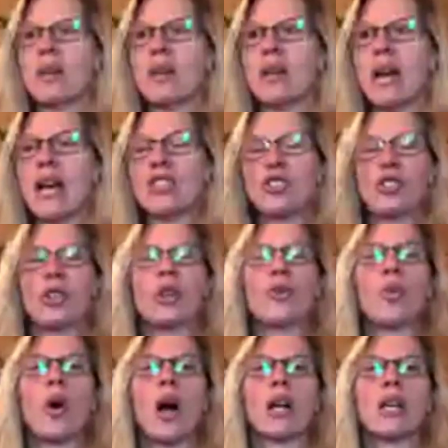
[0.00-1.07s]
as you're
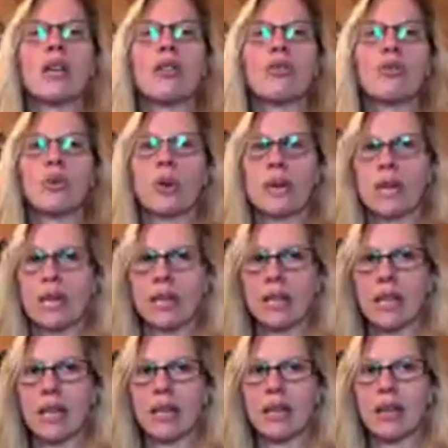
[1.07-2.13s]
walking through a
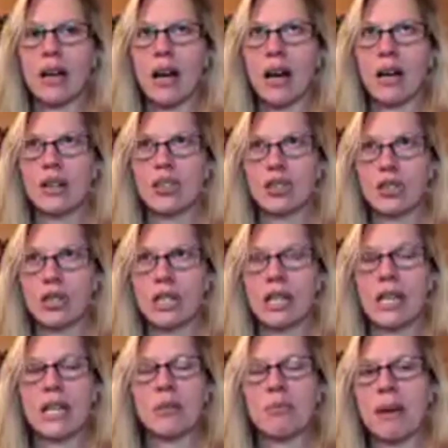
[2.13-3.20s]
healing journey
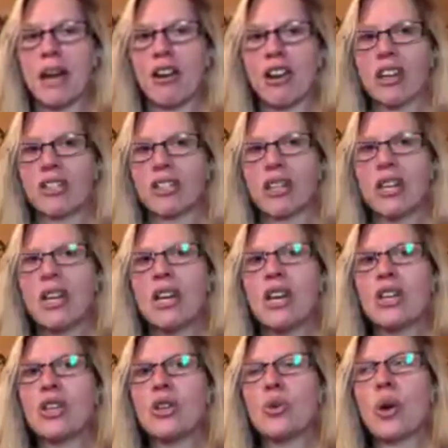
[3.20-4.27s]
in a marriage,
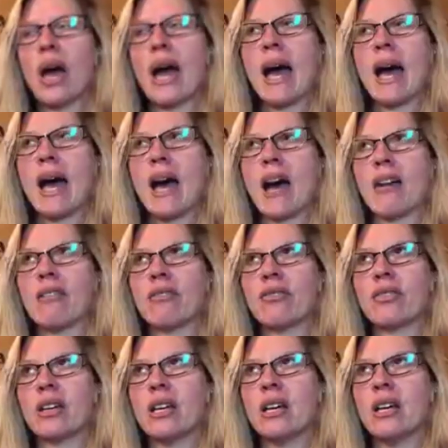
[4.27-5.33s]
you have
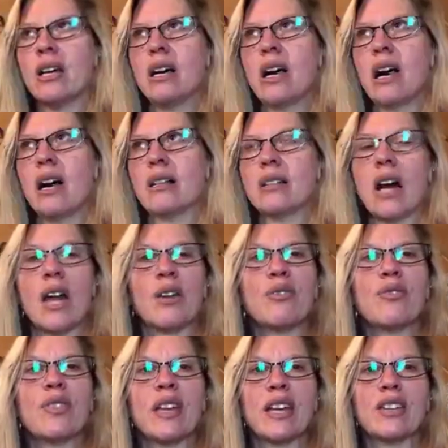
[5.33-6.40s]
a lot of
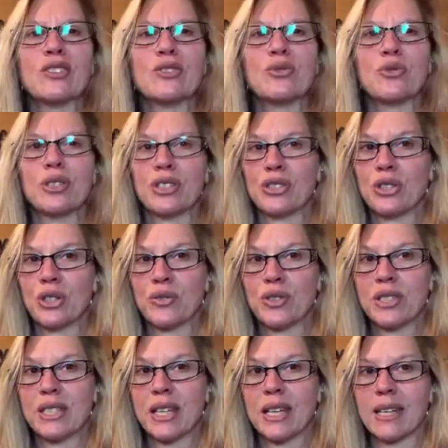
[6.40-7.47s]
things
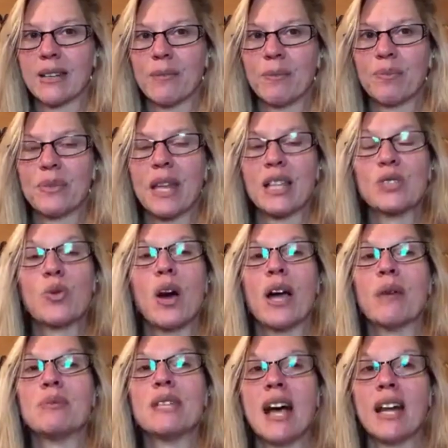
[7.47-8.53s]
resurfacing. That's why I'm
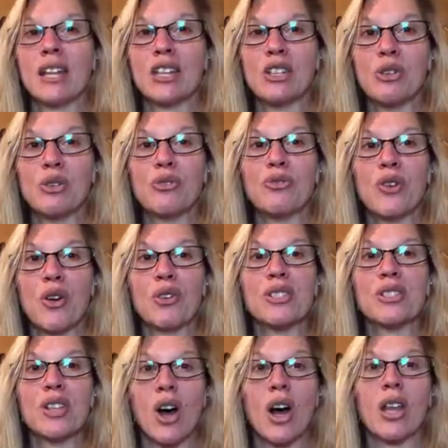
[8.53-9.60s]
telling you to focus
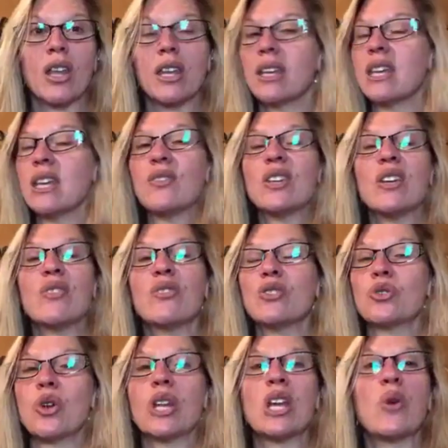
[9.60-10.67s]
on, even if there's
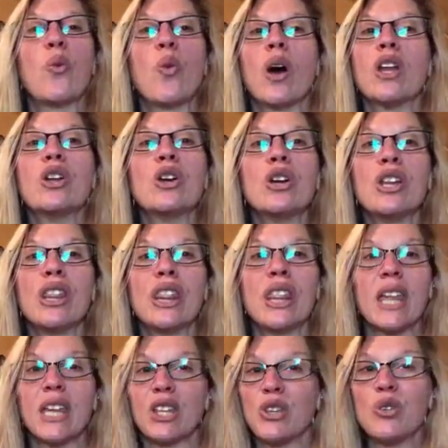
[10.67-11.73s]
only one good
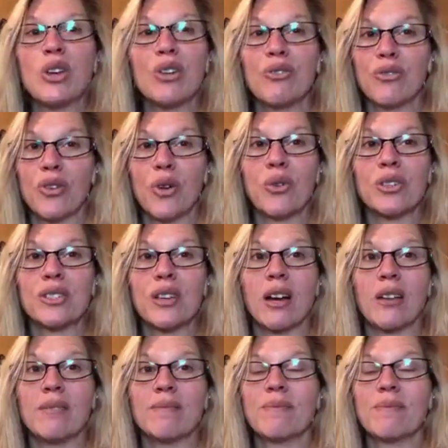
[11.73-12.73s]
thing you can focus on,